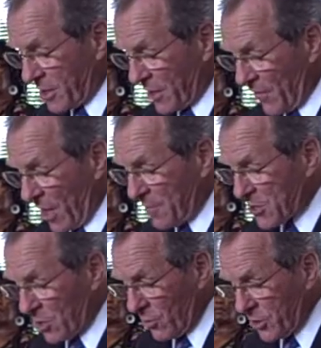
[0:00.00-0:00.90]
to develop
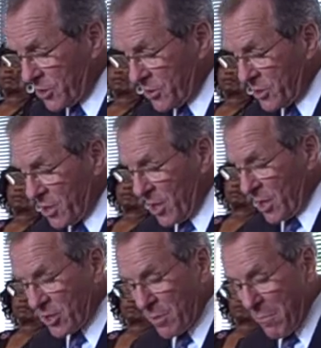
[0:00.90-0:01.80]
solutions
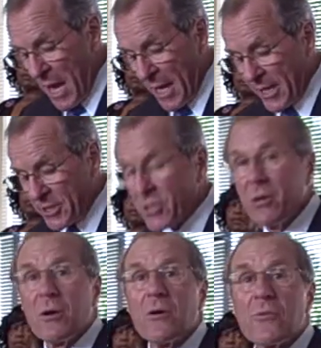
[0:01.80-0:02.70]
to manage
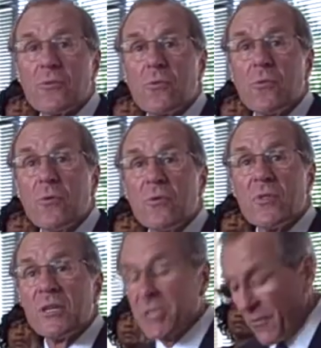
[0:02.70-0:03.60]
through
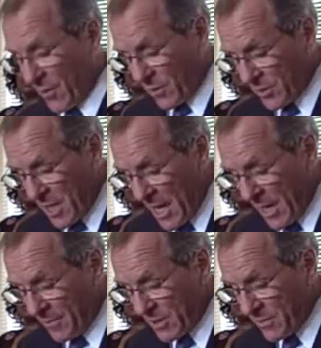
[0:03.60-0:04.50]
these difficult
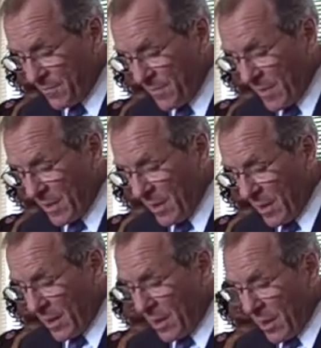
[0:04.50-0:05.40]
times.
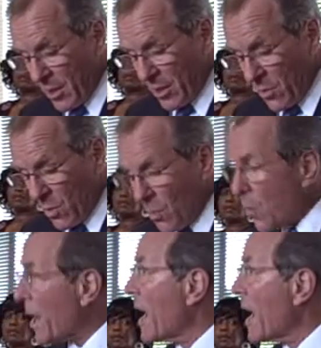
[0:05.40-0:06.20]
What